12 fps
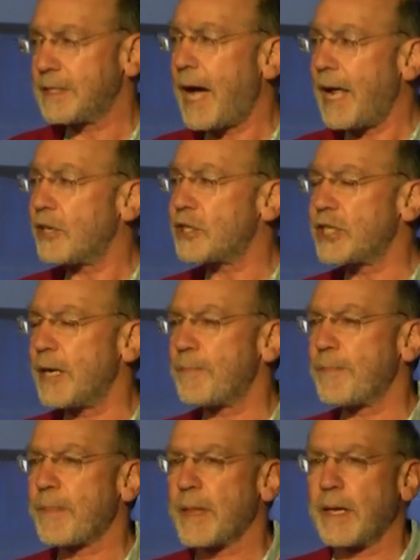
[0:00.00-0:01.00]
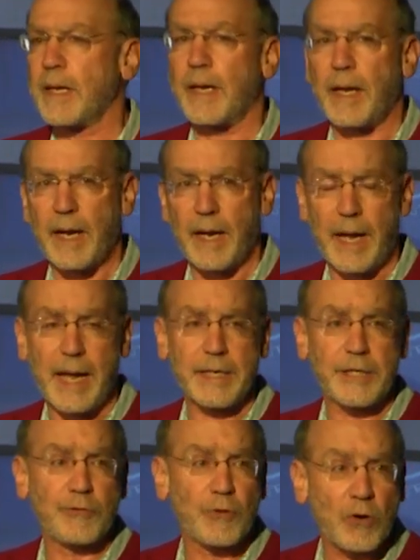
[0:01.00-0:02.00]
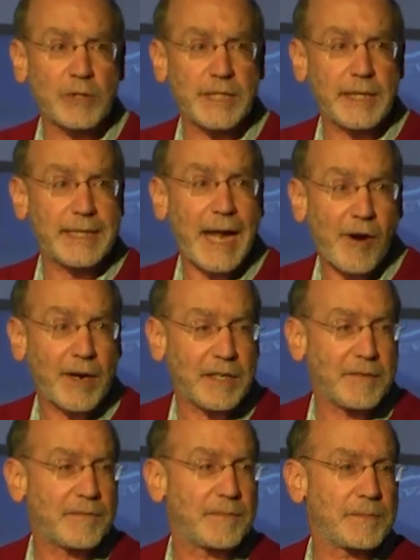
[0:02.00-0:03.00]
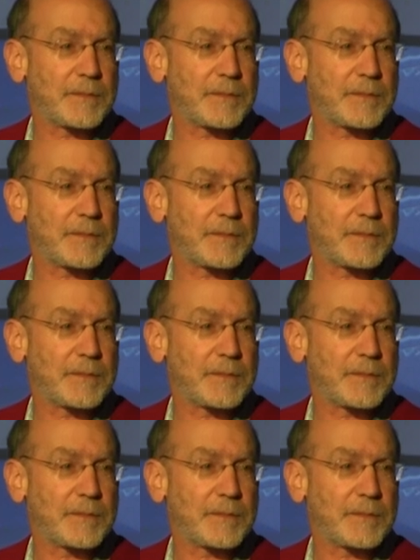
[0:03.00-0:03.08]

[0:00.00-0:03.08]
scholarship uh, and engrossing narrative.